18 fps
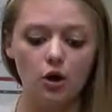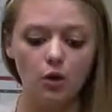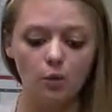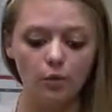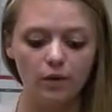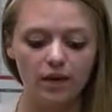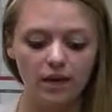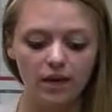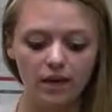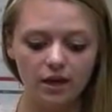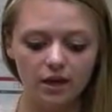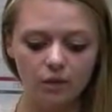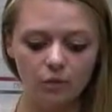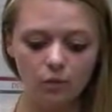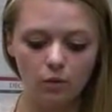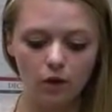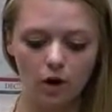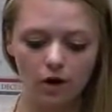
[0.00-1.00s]
We
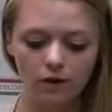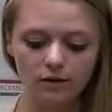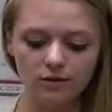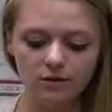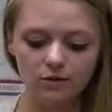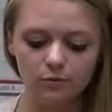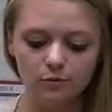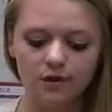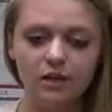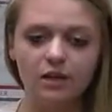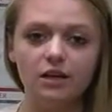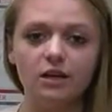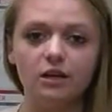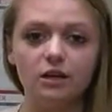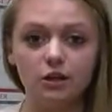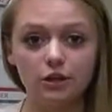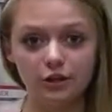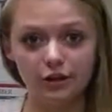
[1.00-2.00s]
will also be
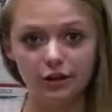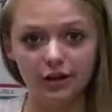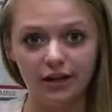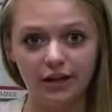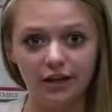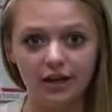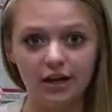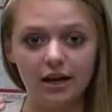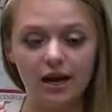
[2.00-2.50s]
learning